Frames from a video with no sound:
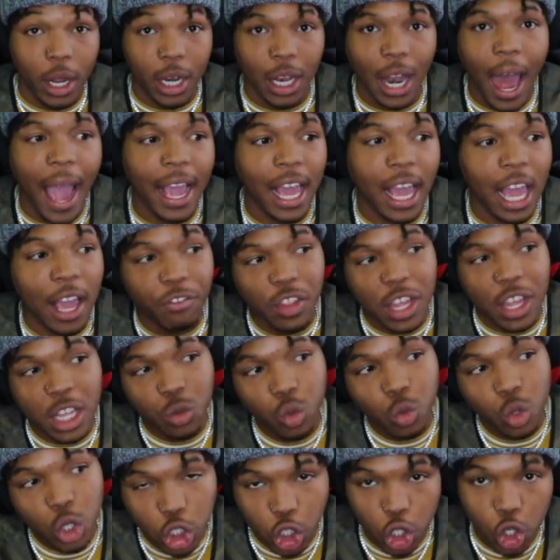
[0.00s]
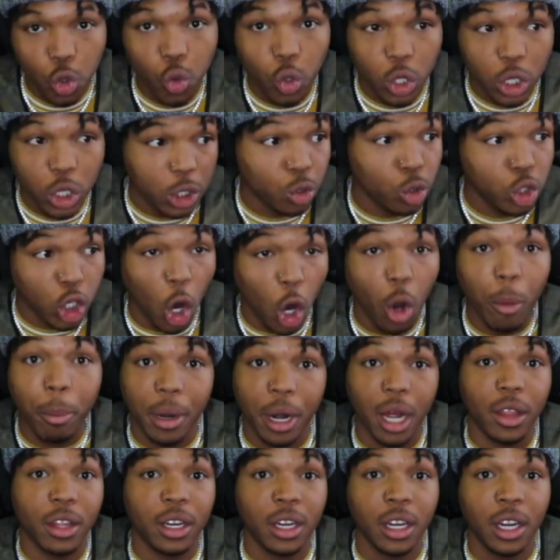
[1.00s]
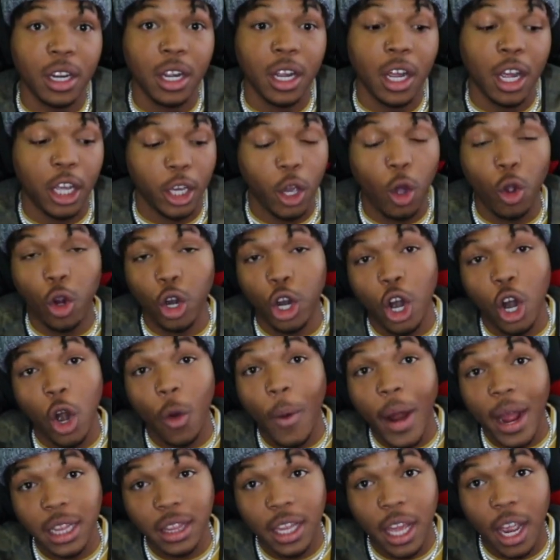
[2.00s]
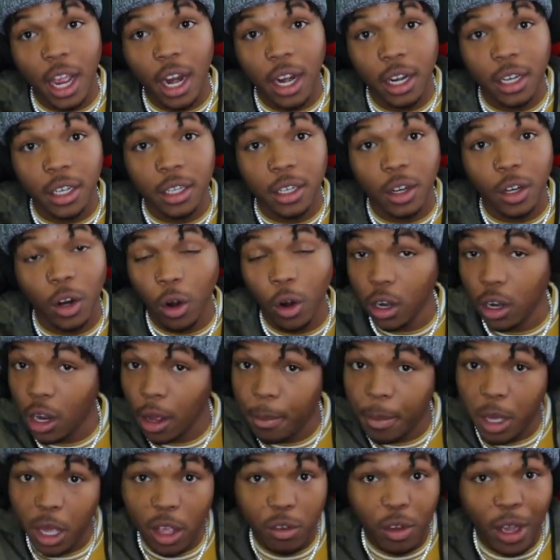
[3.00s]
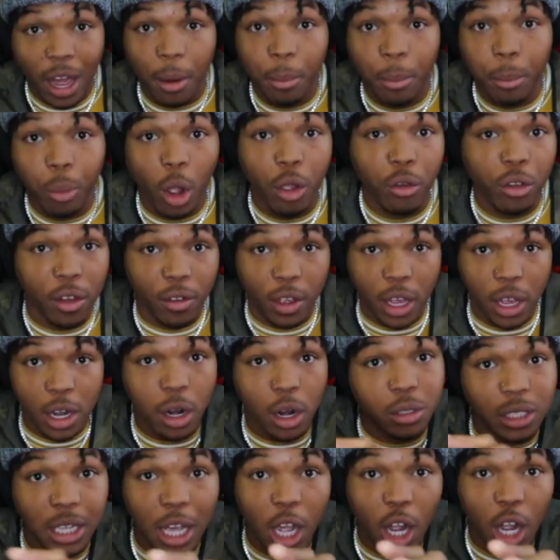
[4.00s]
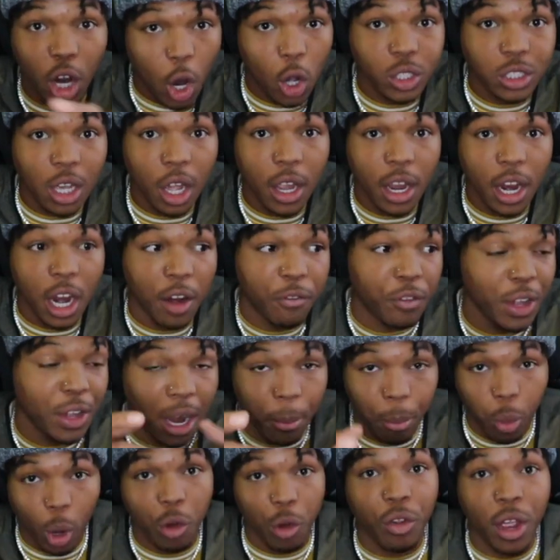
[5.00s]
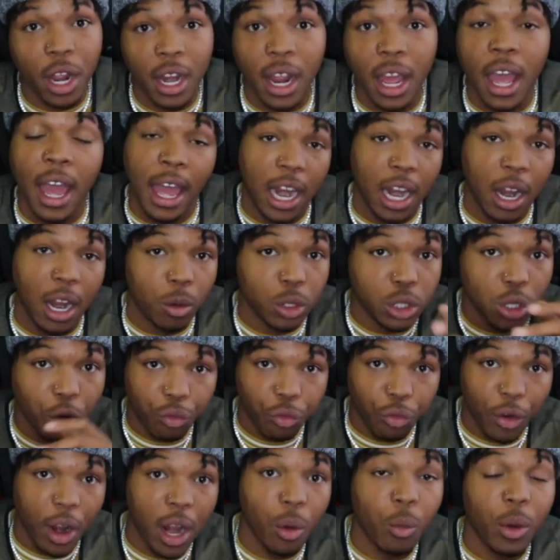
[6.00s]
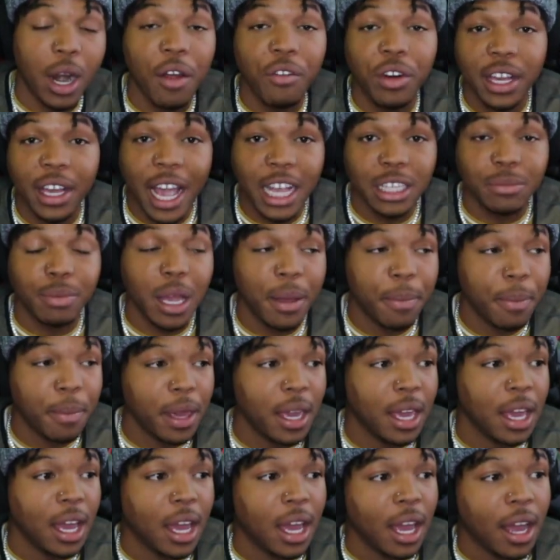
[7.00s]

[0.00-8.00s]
Like, if this was you, this was your brother, your girl right there, or I mean, you got a boy, you, you know saying? Girls out here, if you got a boyfriend and it was your friend, whatever the case may be,